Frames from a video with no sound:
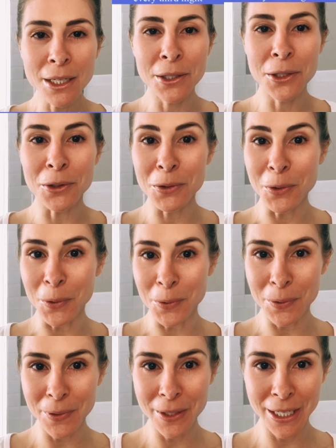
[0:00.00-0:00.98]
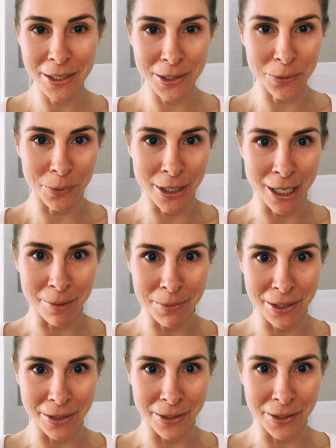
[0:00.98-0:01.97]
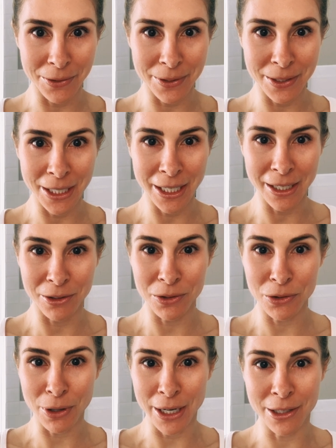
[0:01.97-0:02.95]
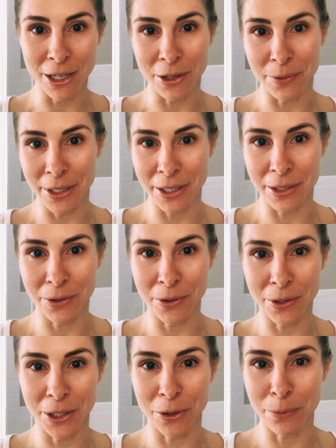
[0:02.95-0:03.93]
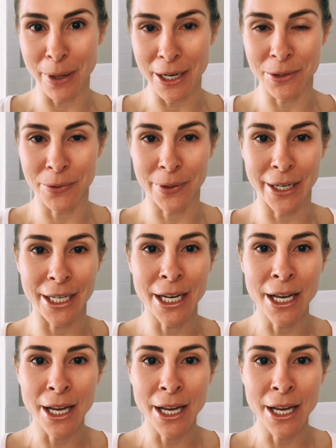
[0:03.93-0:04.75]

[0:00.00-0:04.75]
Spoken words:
Your goal is to work up to using tretinoin or your retinoid